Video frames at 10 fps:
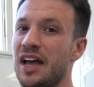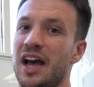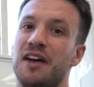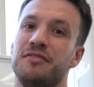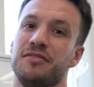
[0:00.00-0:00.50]

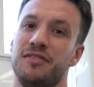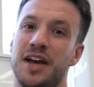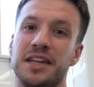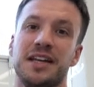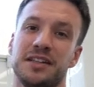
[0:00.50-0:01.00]
have
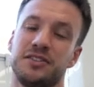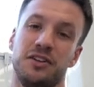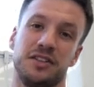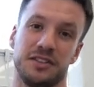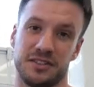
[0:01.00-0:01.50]
any
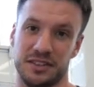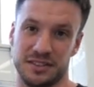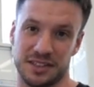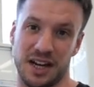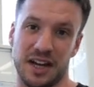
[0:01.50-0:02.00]
electronics
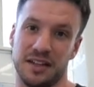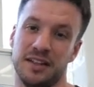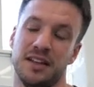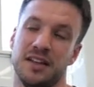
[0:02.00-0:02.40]
inside.